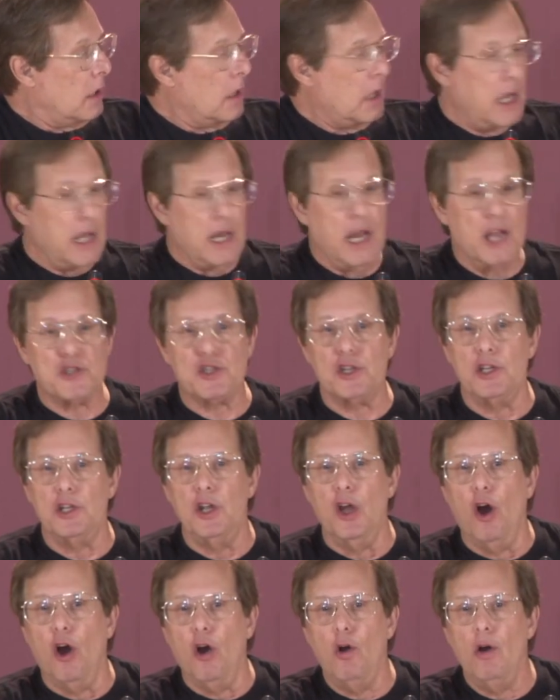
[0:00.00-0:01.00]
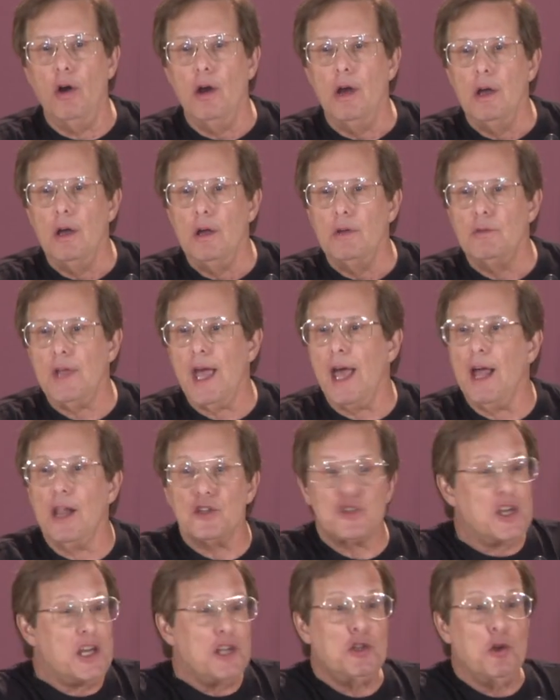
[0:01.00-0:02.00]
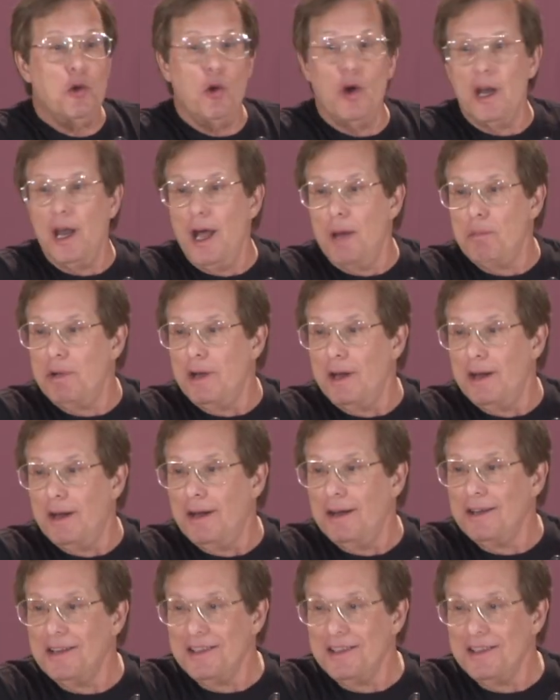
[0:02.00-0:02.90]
He doesn't know. The hell's he doing up here?